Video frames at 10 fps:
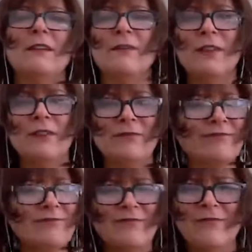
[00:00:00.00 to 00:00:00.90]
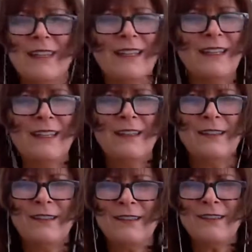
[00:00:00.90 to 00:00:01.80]
of the
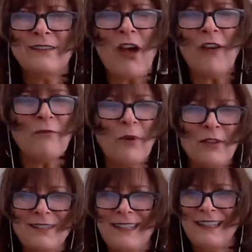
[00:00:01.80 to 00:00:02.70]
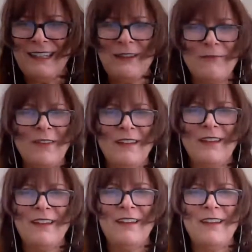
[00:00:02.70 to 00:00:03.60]
softball team.
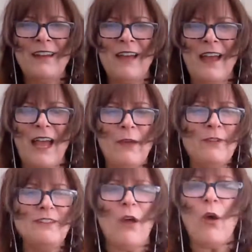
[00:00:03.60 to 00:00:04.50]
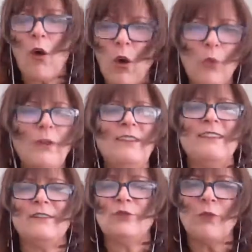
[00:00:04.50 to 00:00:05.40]
I was
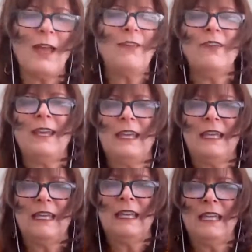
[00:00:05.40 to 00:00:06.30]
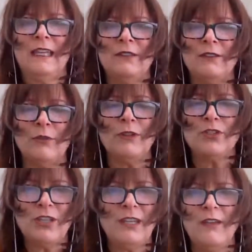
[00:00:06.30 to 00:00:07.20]
always striving to
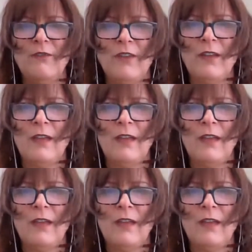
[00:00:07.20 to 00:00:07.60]
achieve.